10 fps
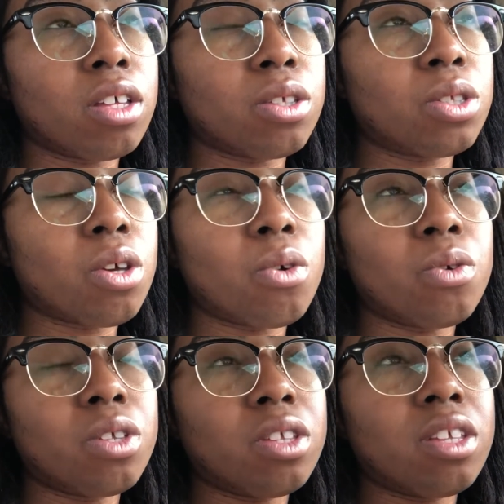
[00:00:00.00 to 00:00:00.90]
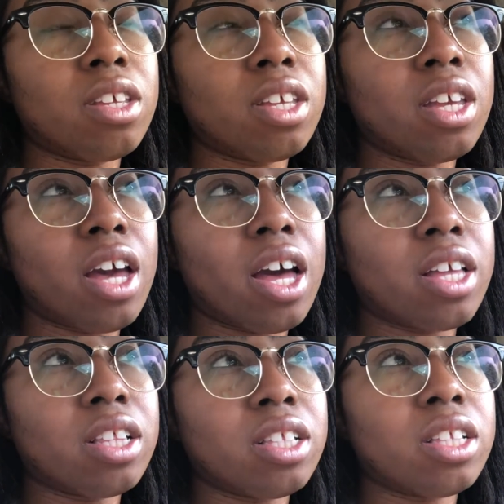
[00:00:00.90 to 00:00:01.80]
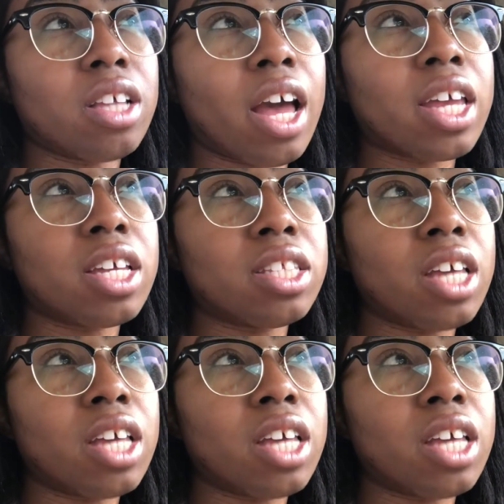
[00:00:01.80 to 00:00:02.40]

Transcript: So yeah, I can